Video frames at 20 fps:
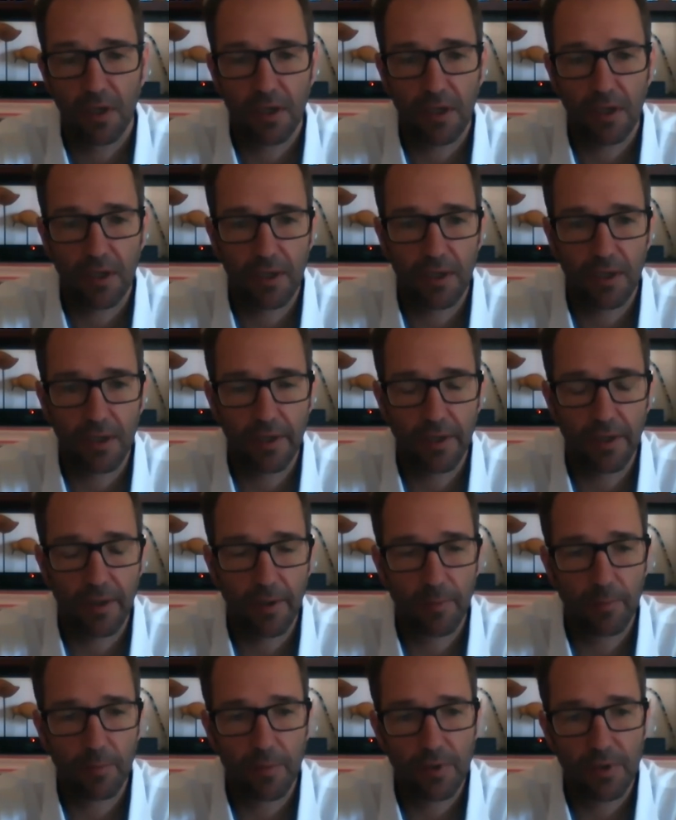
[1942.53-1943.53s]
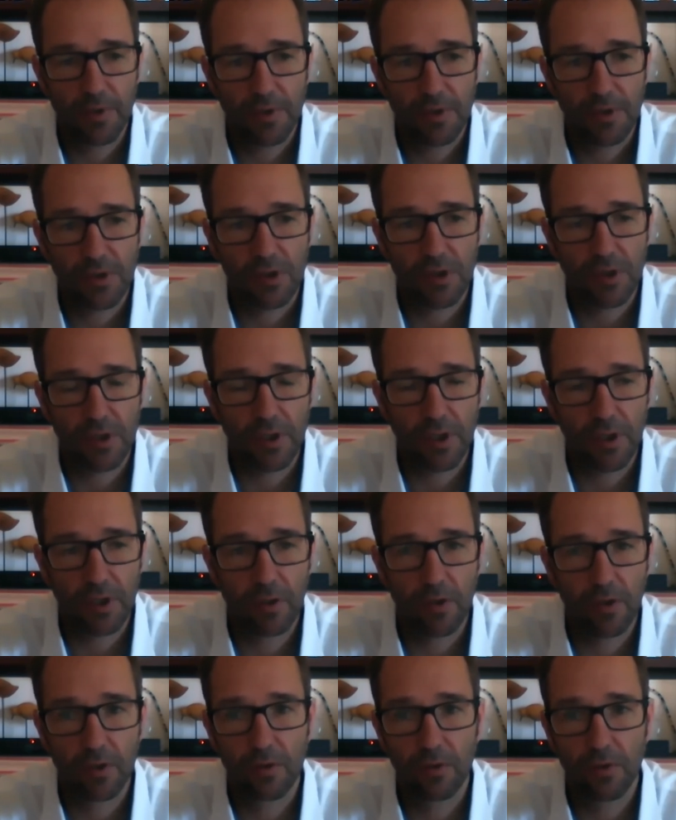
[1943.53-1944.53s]
Um,
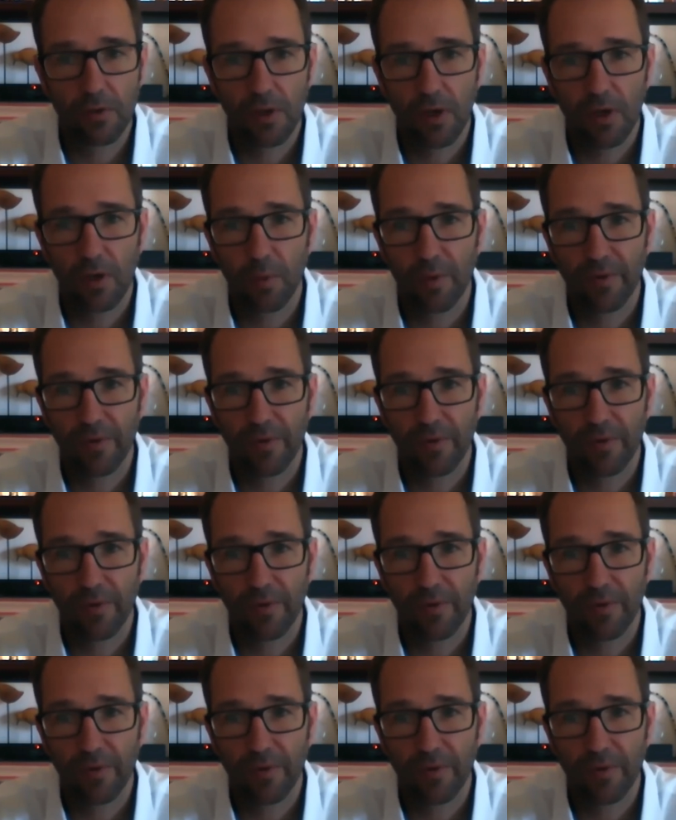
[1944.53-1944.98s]
so yeah, okay.